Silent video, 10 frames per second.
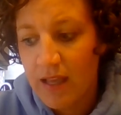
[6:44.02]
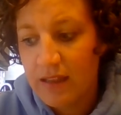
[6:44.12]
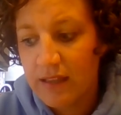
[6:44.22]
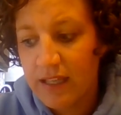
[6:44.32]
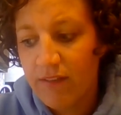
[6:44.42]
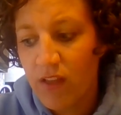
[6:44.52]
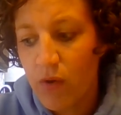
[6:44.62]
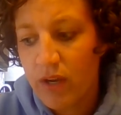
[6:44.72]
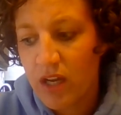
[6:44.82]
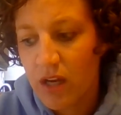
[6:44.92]
Live
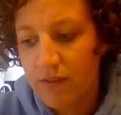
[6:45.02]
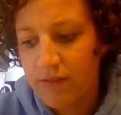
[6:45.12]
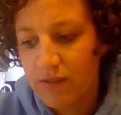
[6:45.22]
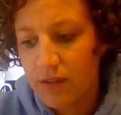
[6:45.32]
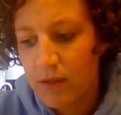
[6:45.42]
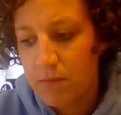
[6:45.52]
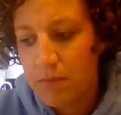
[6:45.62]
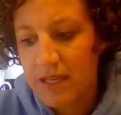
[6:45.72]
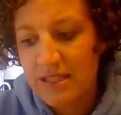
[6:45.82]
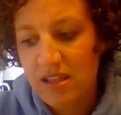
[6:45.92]
long enough,
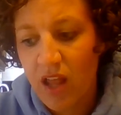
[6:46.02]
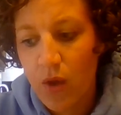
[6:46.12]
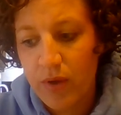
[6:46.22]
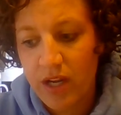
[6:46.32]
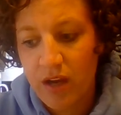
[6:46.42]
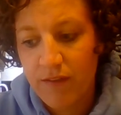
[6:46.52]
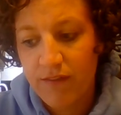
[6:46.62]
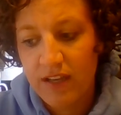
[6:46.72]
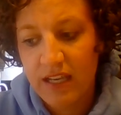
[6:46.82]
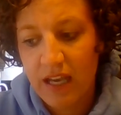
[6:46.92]
be slow
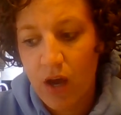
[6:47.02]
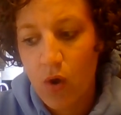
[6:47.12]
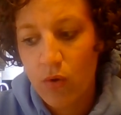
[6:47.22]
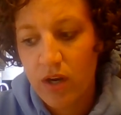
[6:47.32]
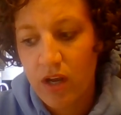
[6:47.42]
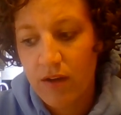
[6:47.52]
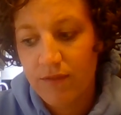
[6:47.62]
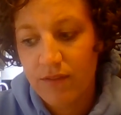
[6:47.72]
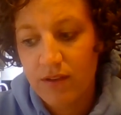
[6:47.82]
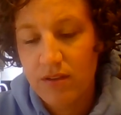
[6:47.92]
enough, get old
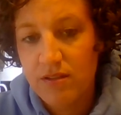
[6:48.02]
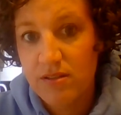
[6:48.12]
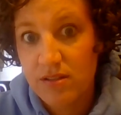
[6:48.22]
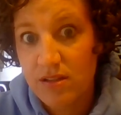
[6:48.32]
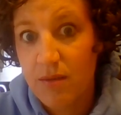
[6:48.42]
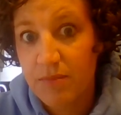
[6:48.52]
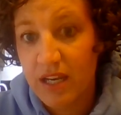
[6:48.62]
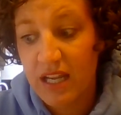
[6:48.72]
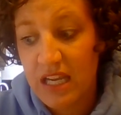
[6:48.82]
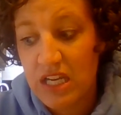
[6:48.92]
enough,
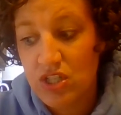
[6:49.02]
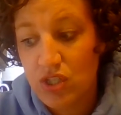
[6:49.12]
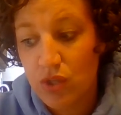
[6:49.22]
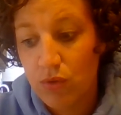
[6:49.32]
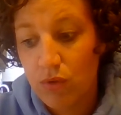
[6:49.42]
something eats you.